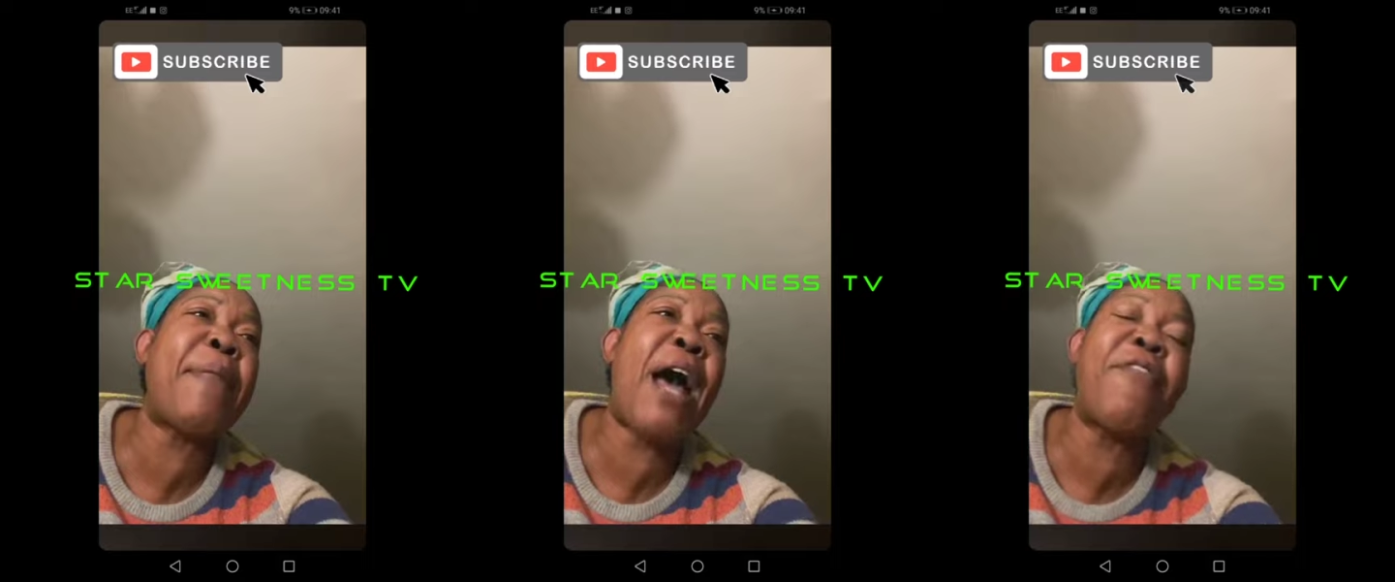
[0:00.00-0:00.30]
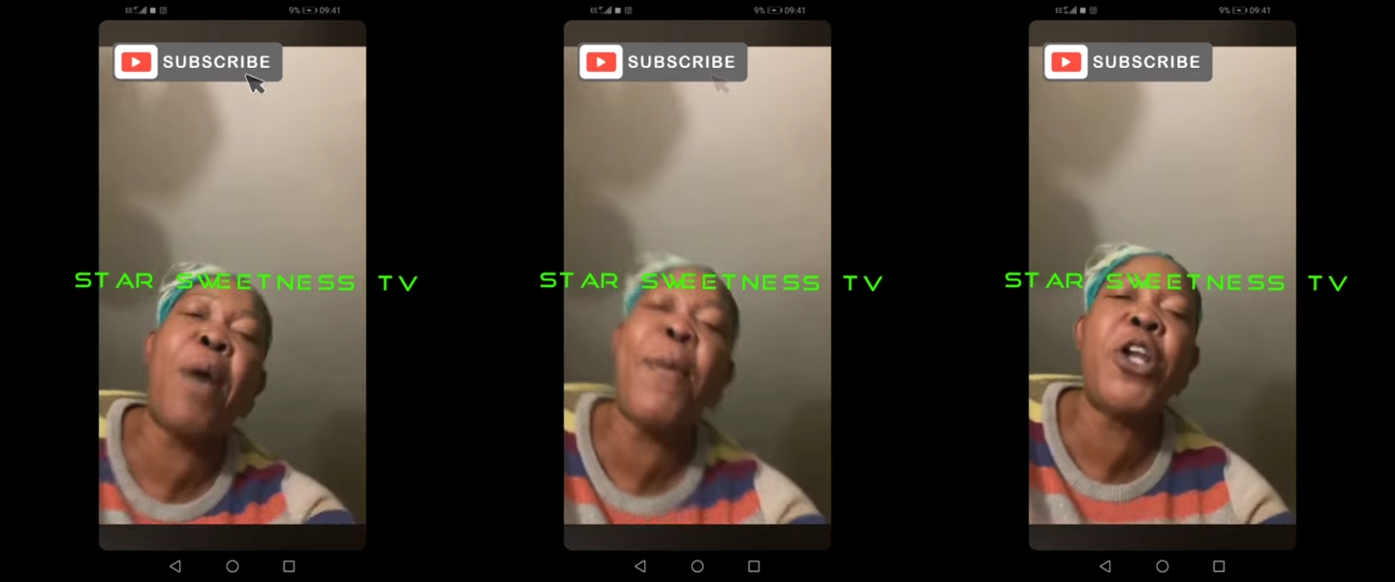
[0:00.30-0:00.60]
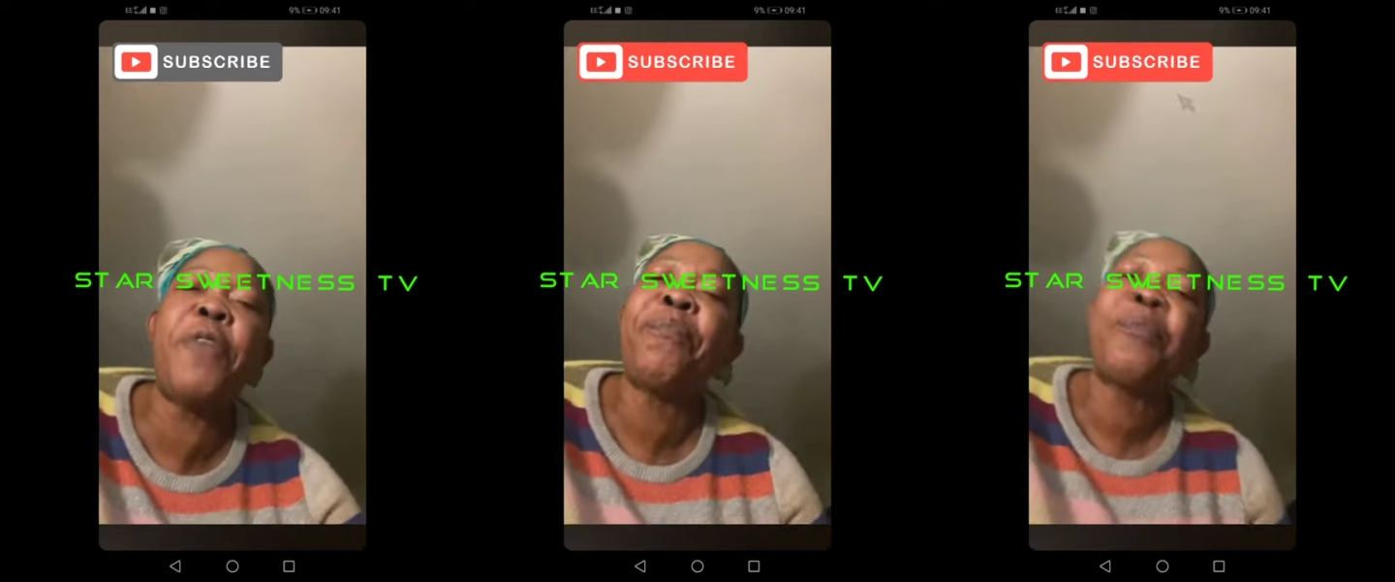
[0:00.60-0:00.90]
say, I have no
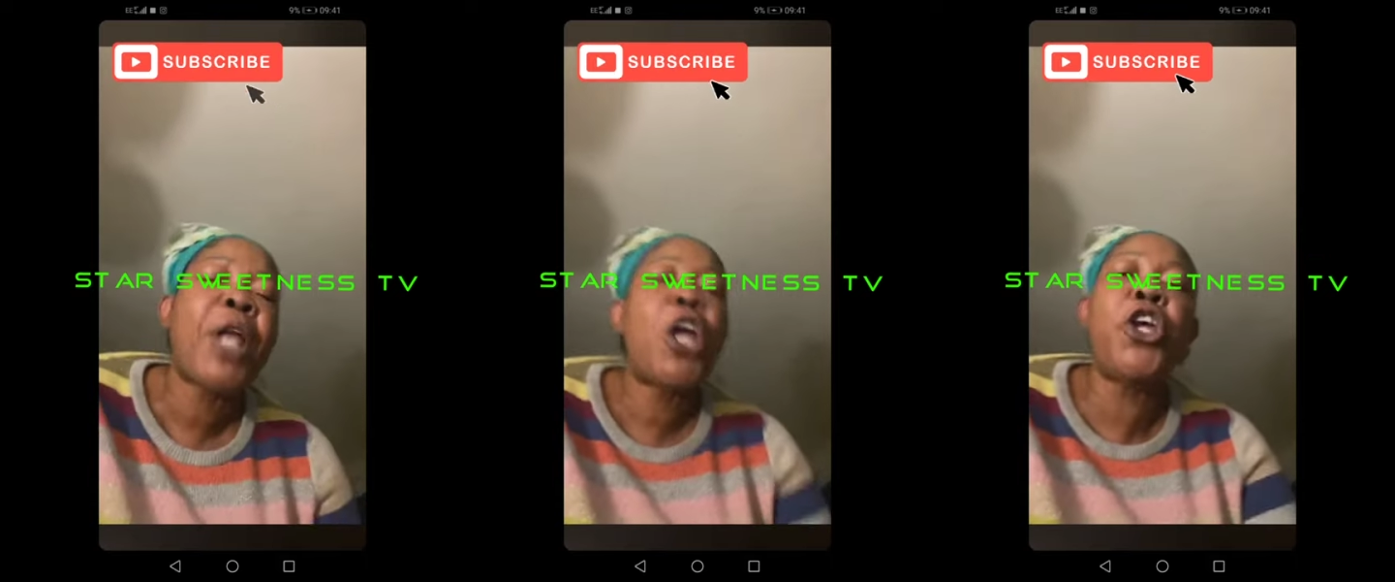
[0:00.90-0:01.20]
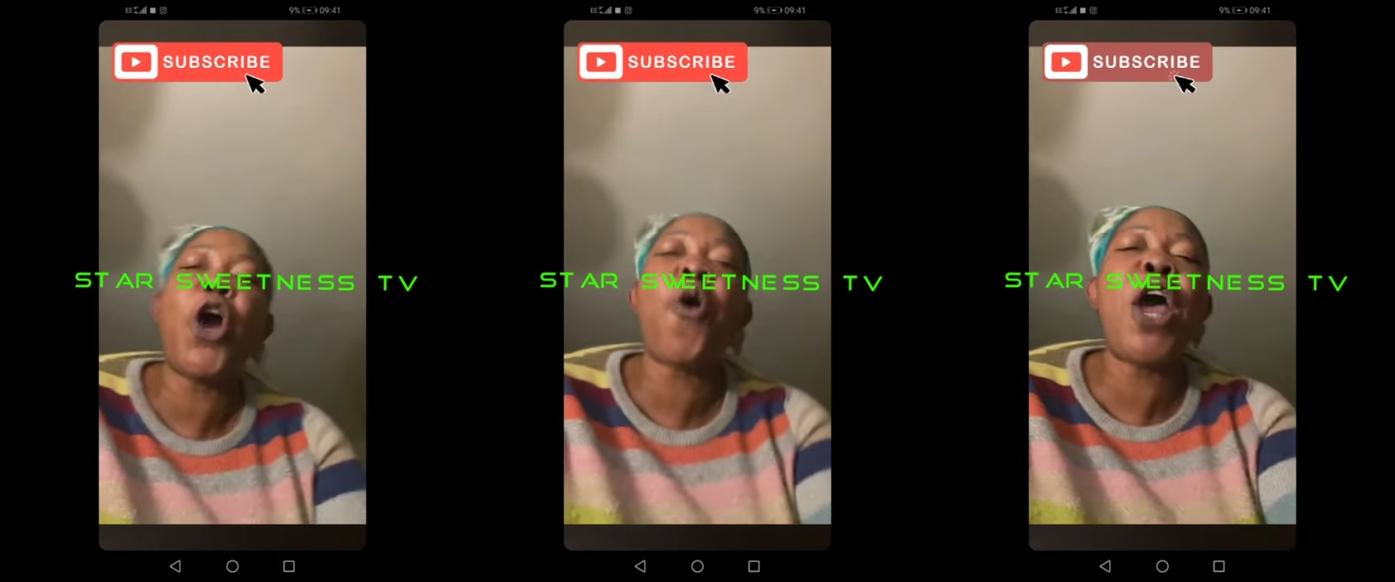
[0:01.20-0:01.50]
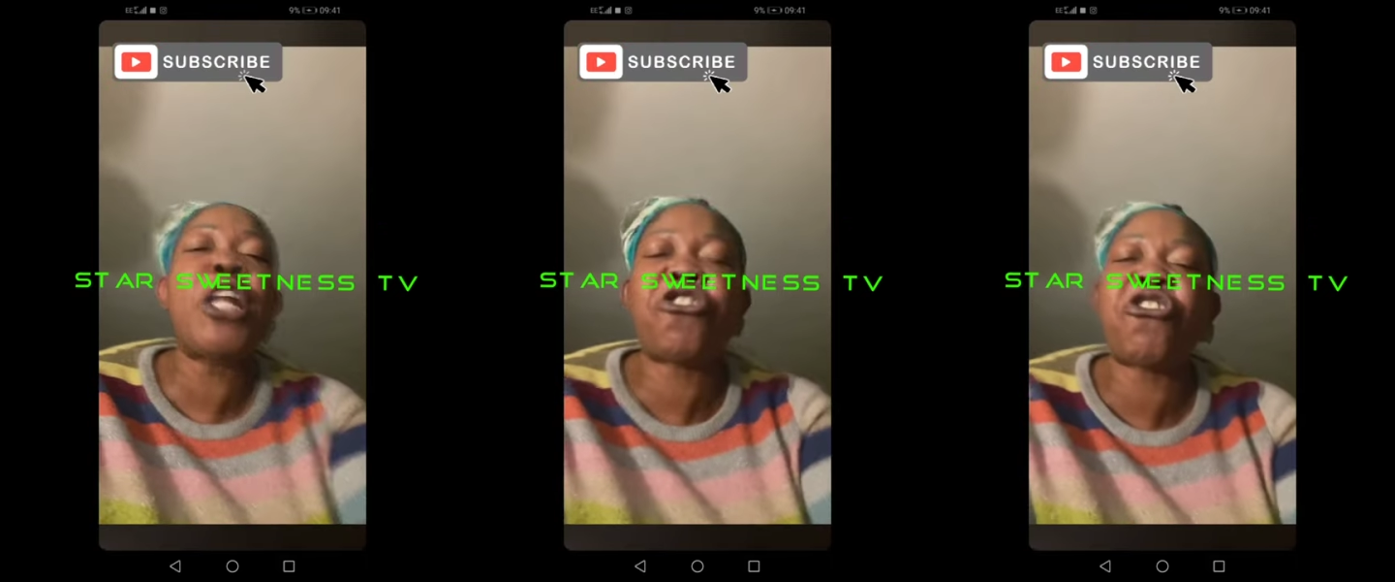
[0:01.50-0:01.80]
money.
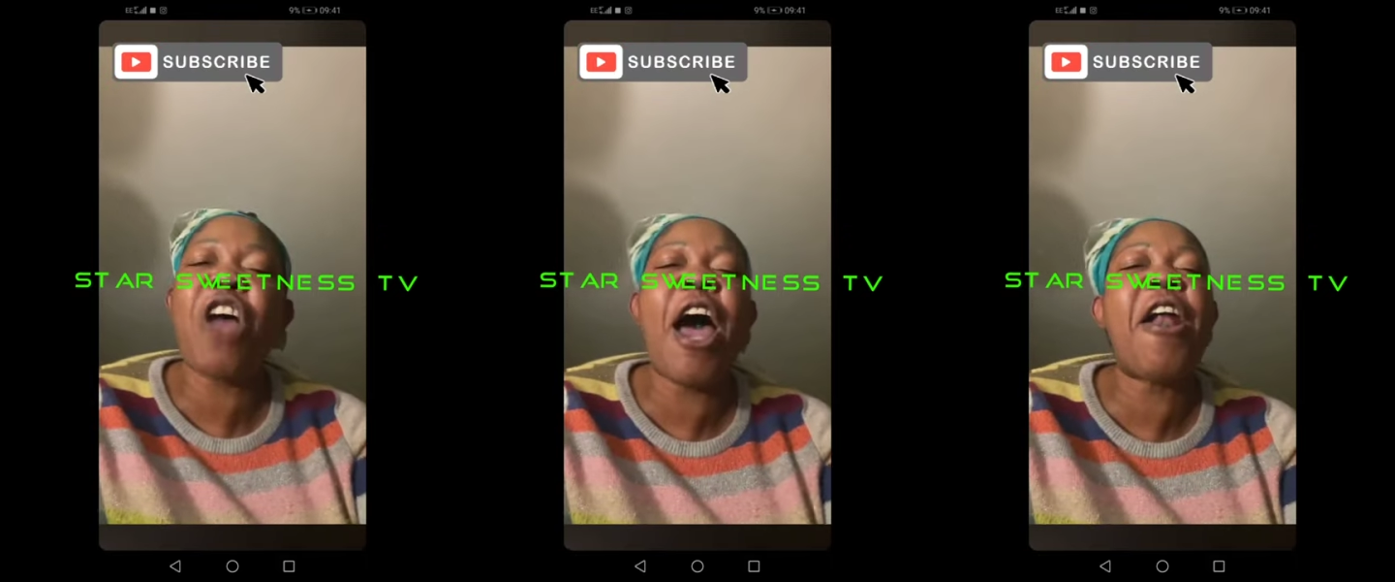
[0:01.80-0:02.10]
You're rich.